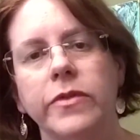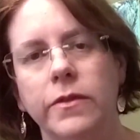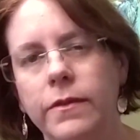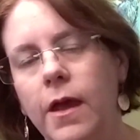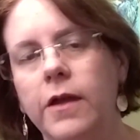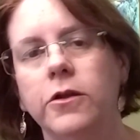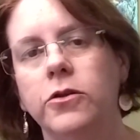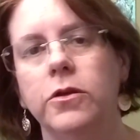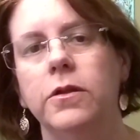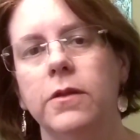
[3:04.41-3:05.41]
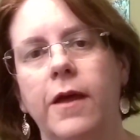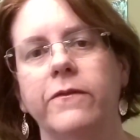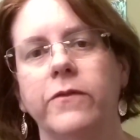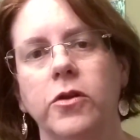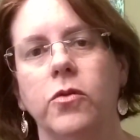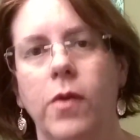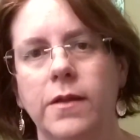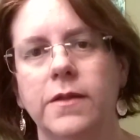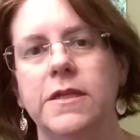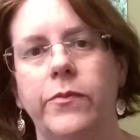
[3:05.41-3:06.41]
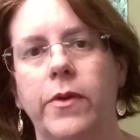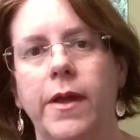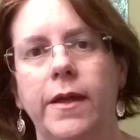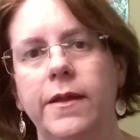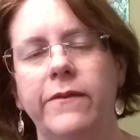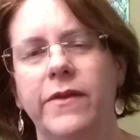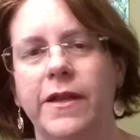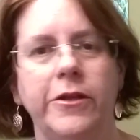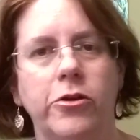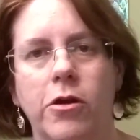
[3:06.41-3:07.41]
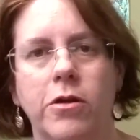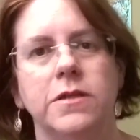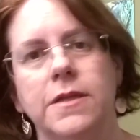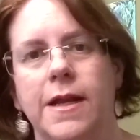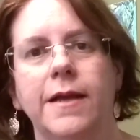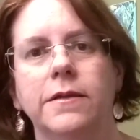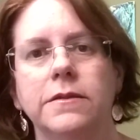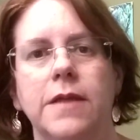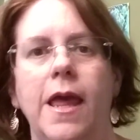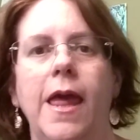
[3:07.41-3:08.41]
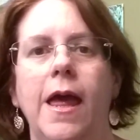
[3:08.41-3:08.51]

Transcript: not a lot of good quality bread, even in your artisan aisles.